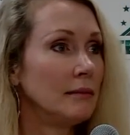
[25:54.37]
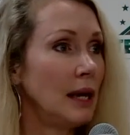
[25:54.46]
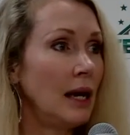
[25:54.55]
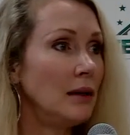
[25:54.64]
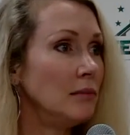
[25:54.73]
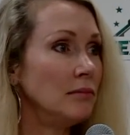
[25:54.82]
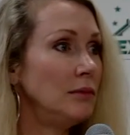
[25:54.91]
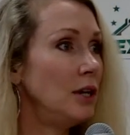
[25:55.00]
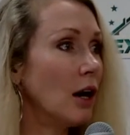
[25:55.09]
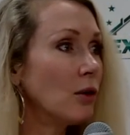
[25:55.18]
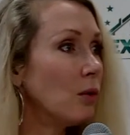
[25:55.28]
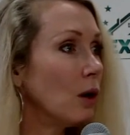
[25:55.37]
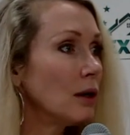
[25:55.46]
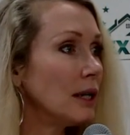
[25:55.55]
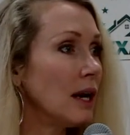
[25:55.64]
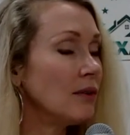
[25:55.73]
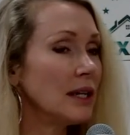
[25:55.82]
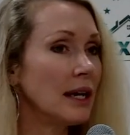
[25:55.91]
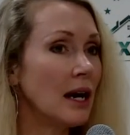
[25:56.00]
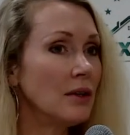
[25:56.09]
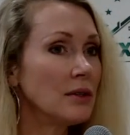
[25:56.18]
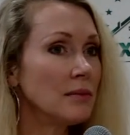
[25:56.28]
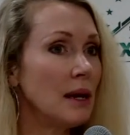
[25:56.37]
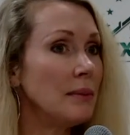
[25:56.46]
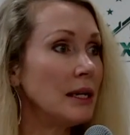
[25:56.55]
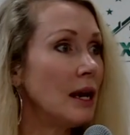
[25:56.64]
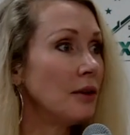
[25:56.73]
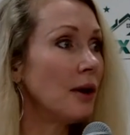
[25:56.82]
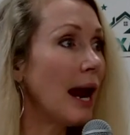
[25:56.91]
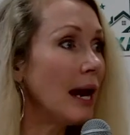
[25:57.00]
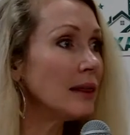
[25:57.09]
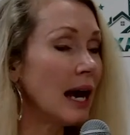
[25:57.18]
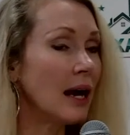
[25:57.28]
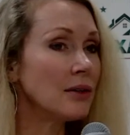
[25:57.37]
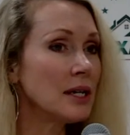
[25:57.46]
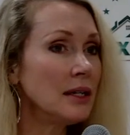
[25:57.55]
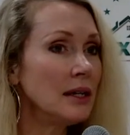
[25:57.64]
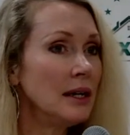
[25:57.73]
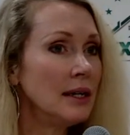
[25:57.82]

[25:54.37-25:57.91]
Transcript: and ductwork and everything else, maybe another $8,000.